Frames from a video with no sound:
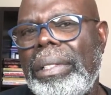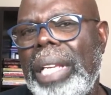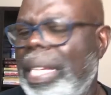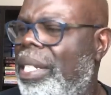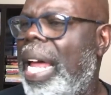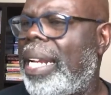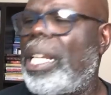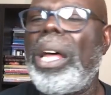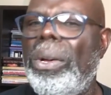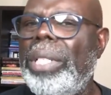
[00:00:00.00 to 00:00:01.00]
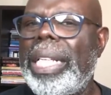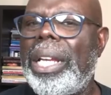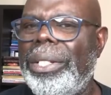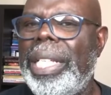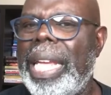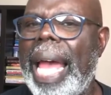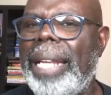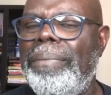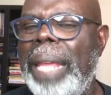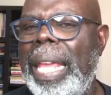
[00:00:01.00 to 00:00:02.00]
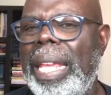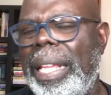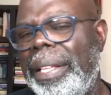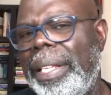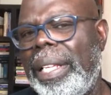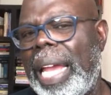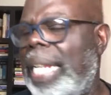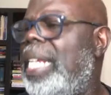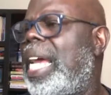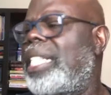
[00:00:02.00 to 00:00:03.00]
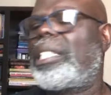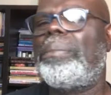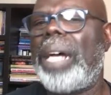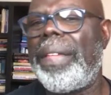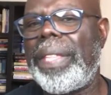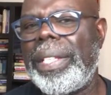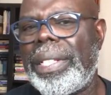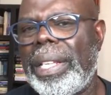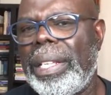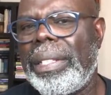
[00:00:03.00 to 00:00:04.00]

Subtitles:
He's not lonely because he got me and he got some others.